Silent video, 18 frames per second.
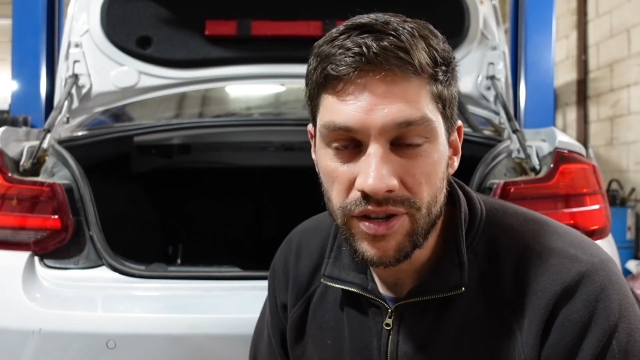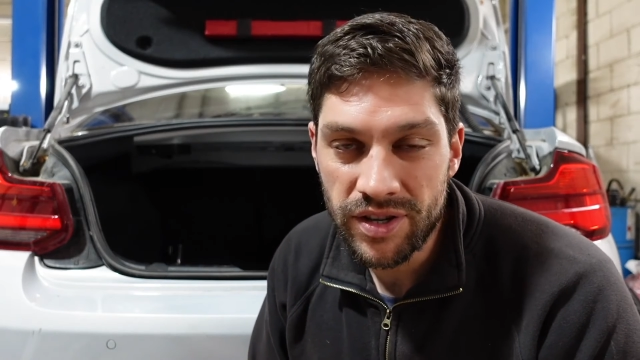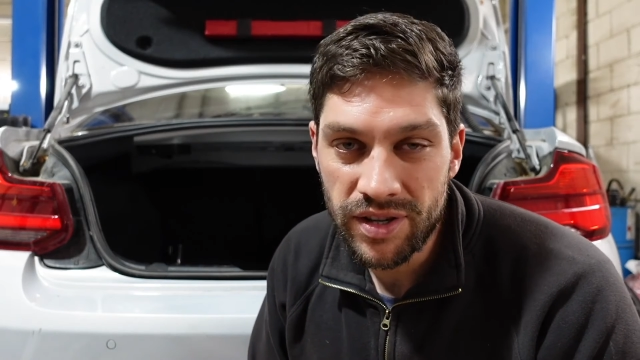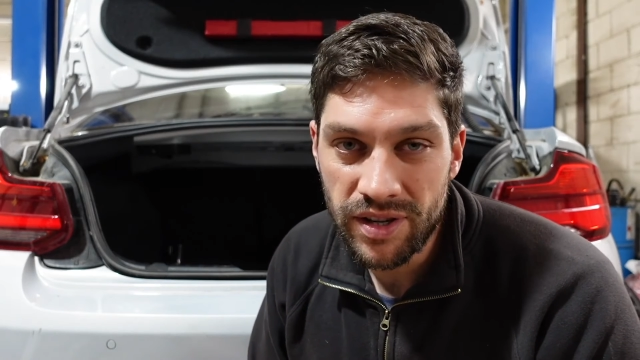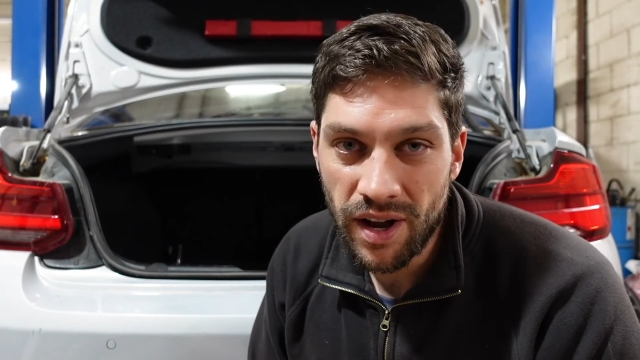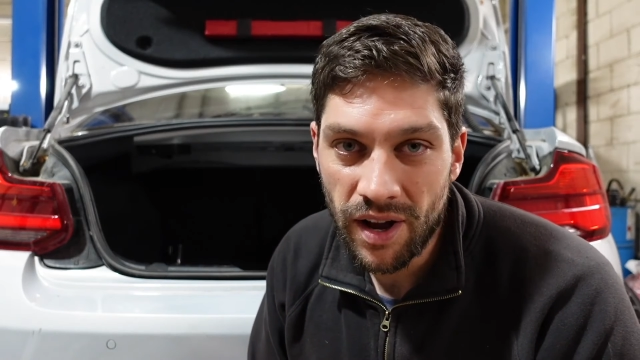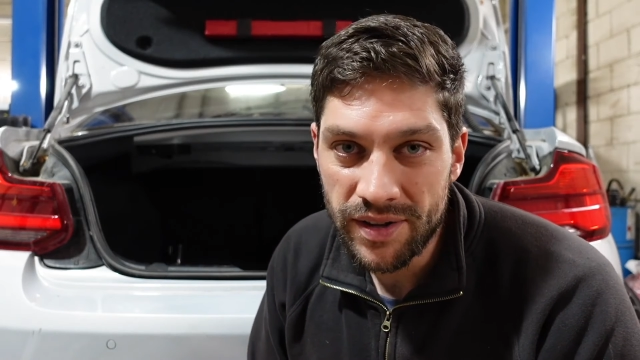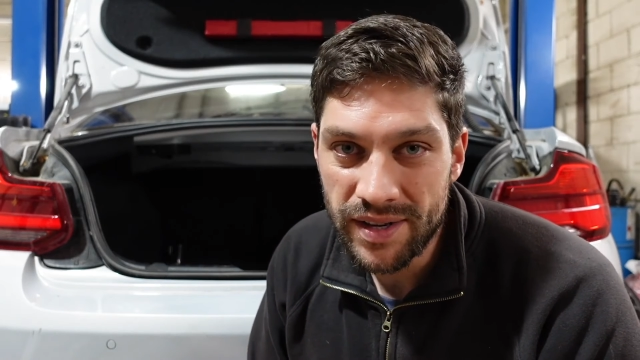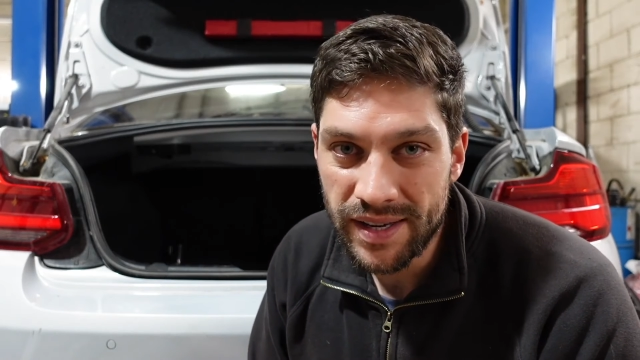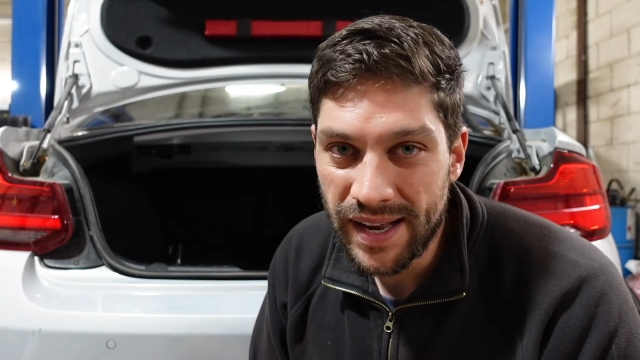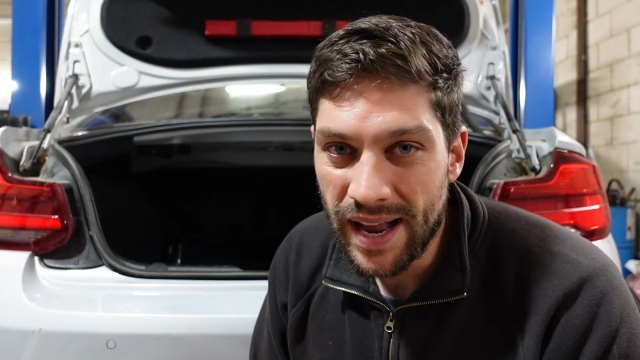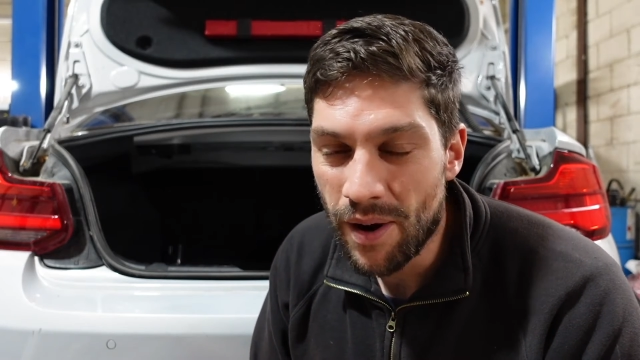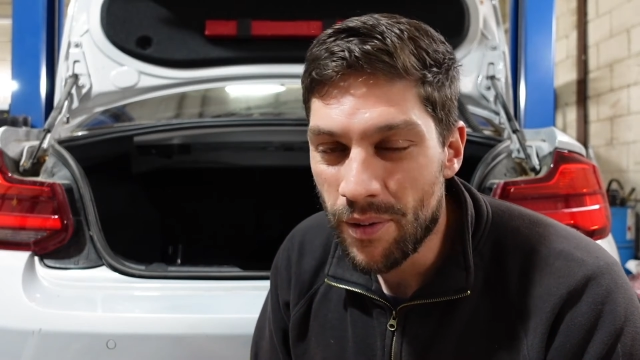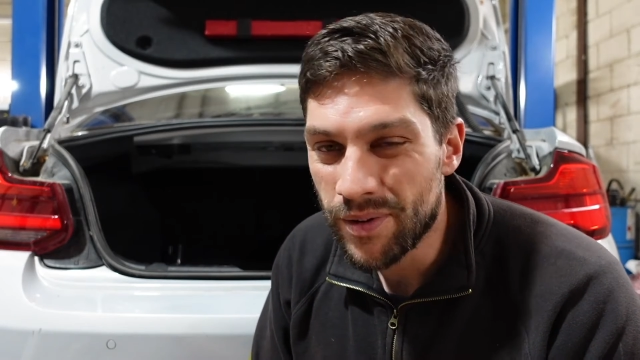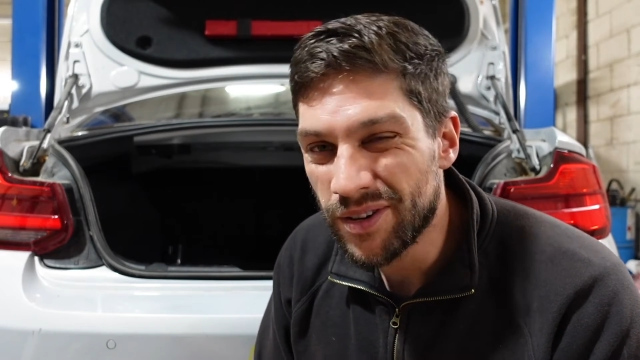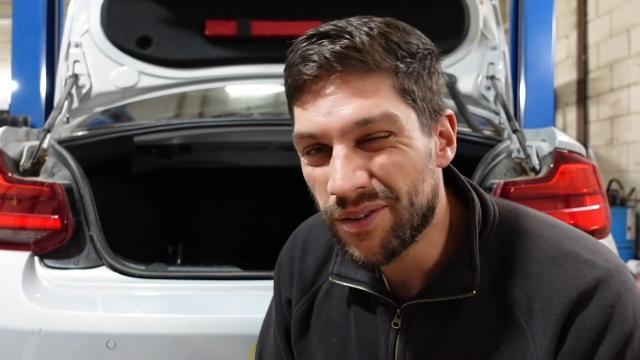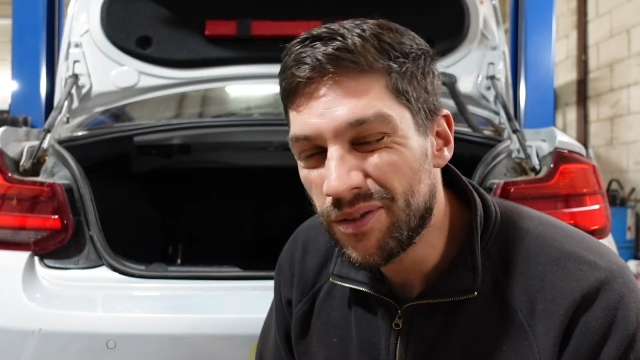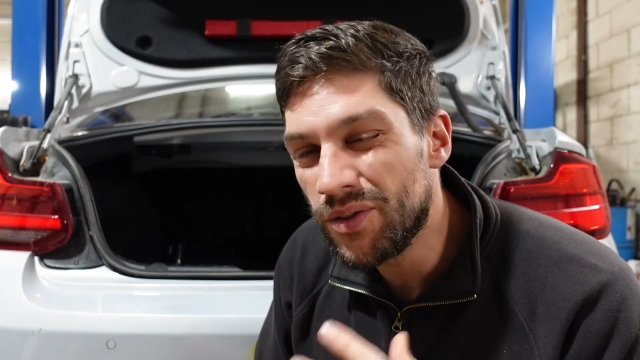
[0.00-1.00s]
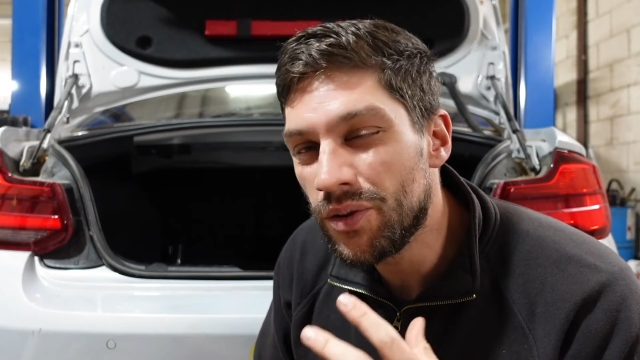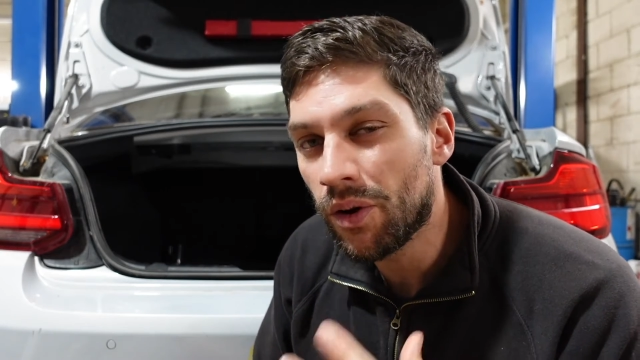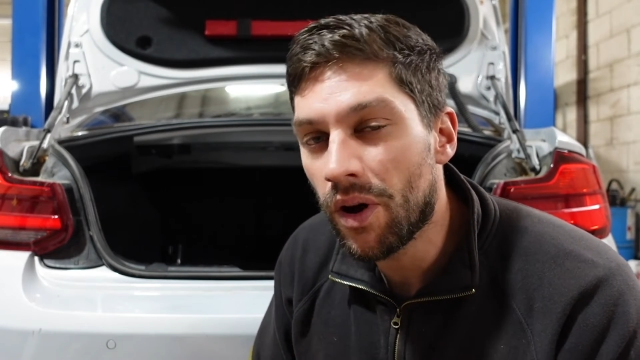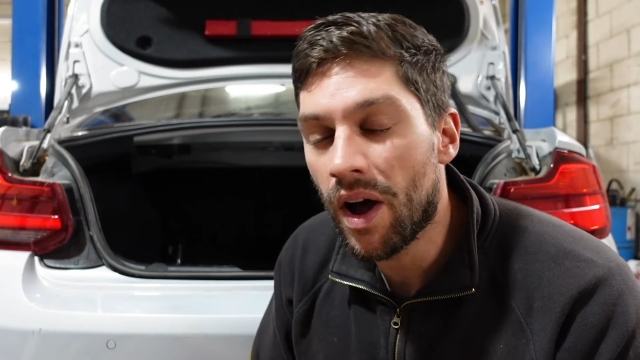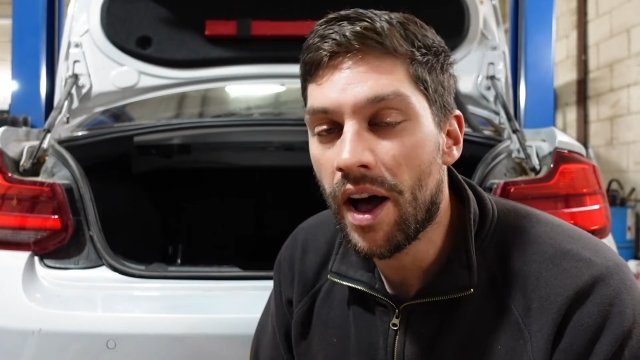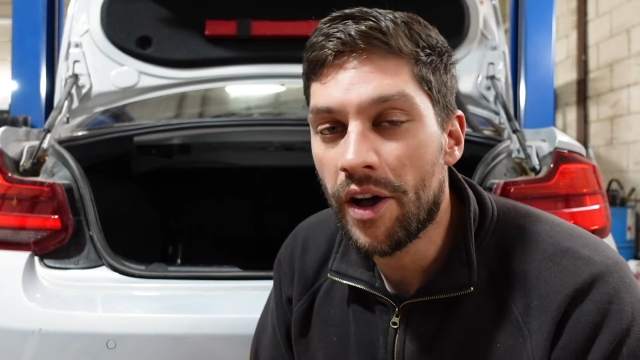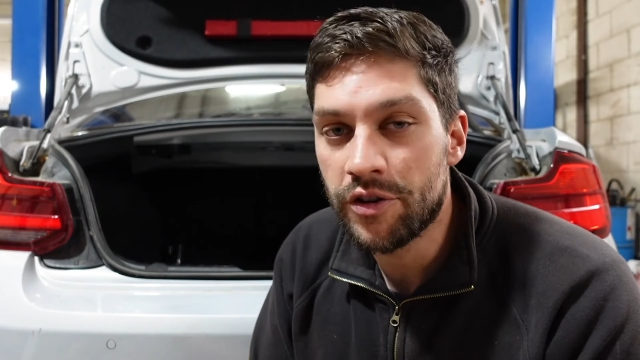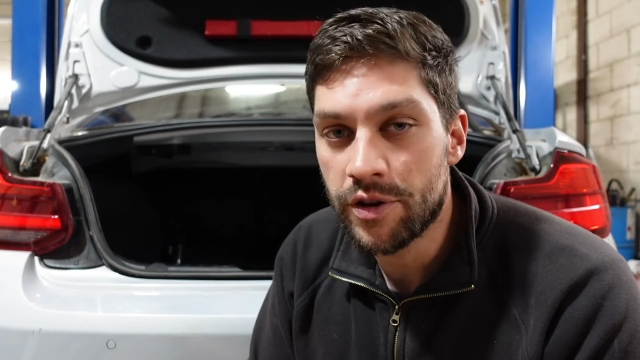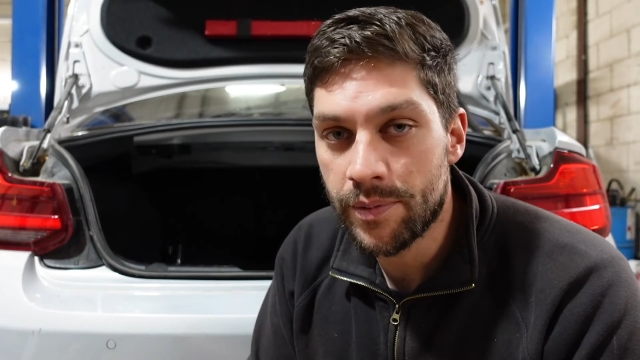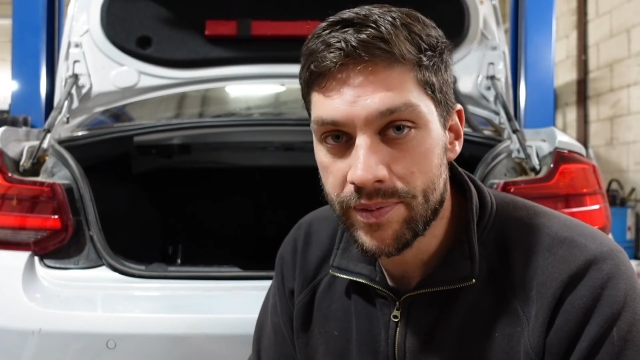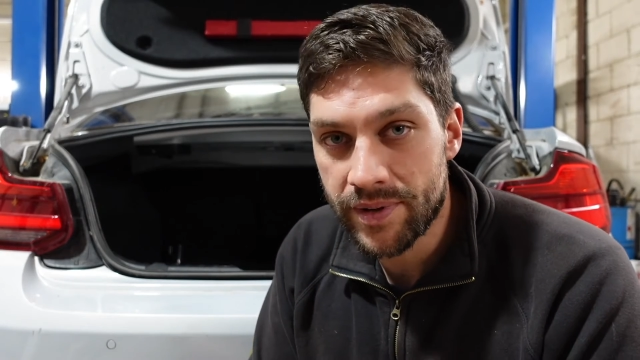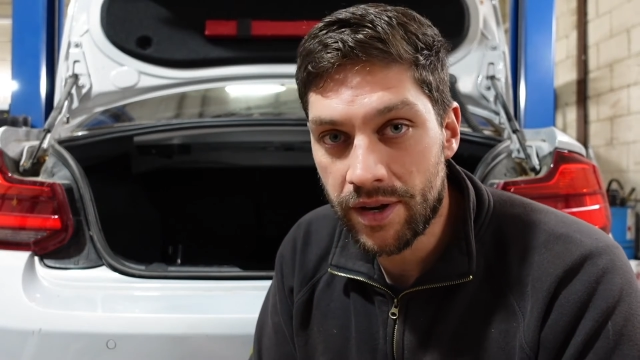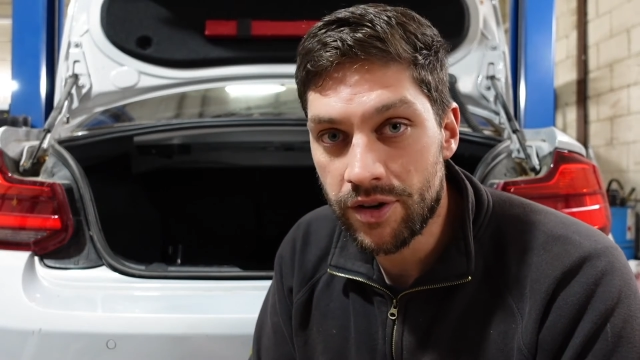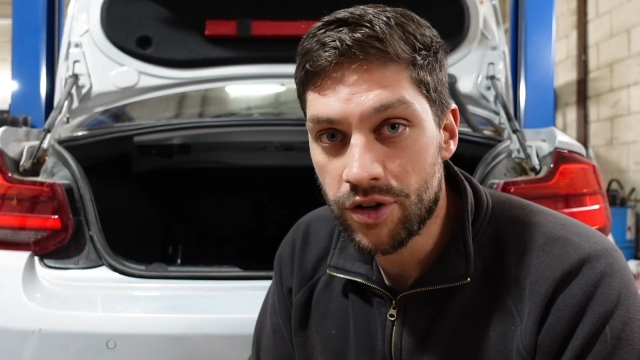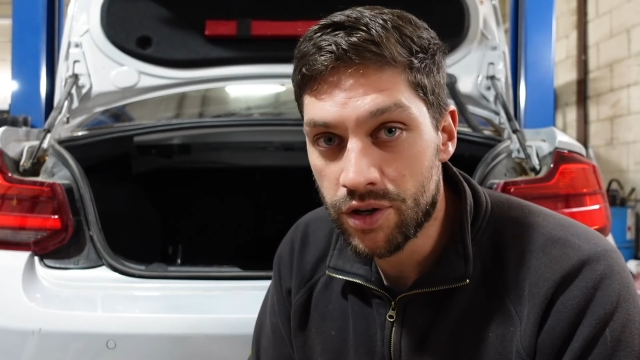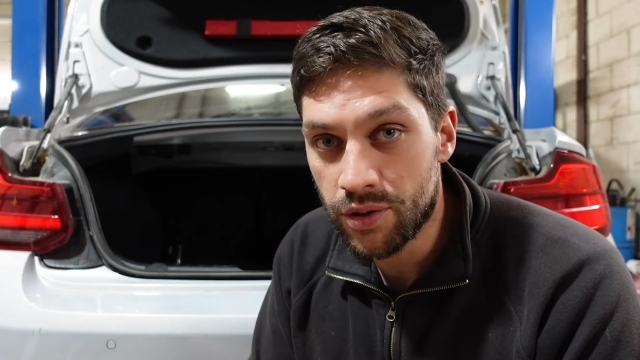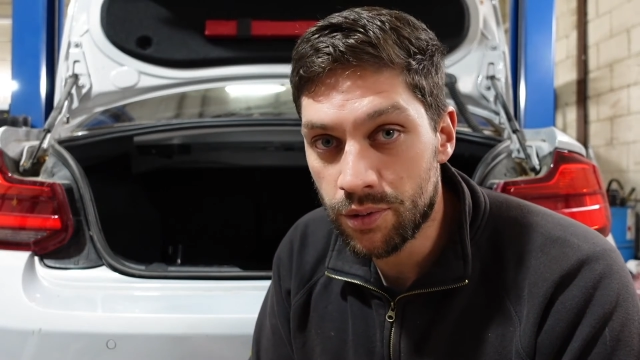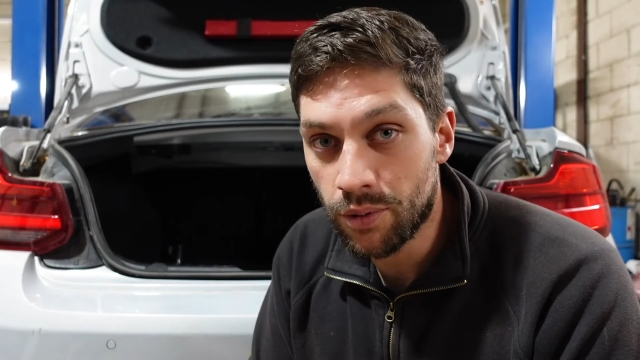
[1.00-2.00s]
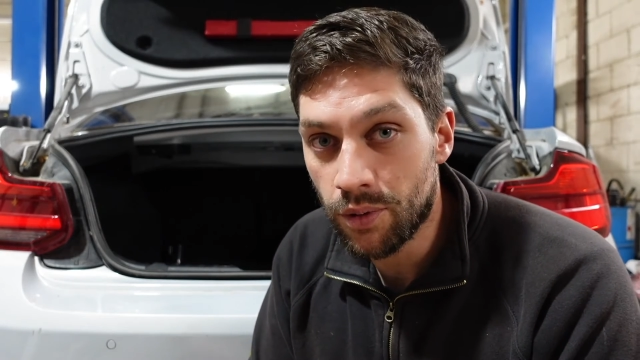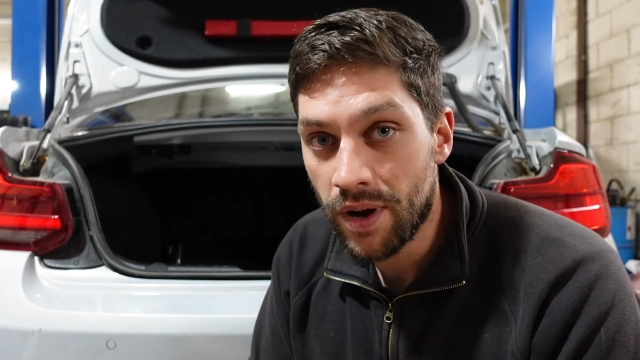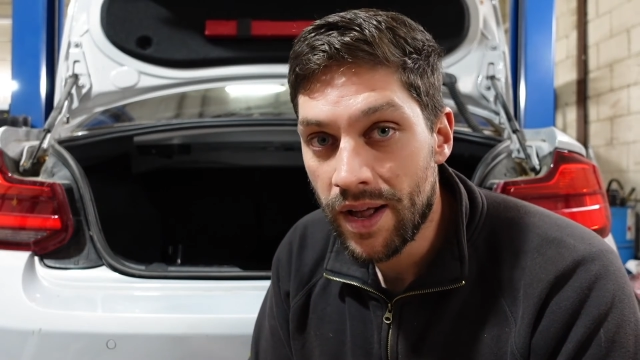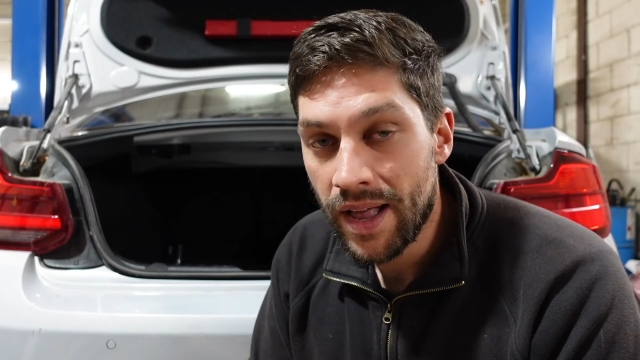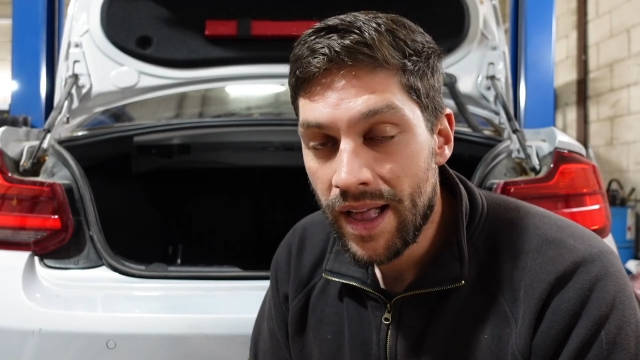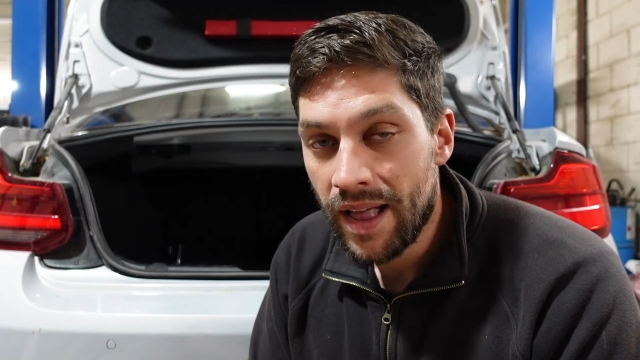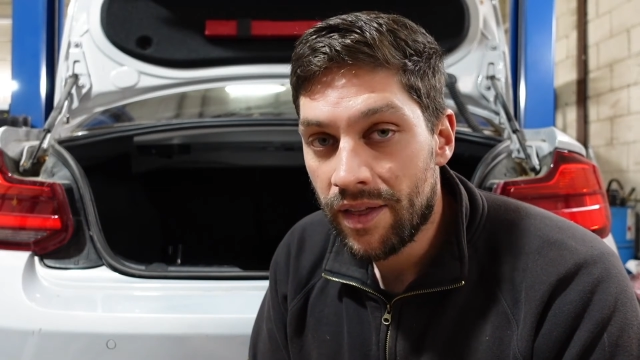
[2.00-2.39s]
starting out and you're not 100% sure,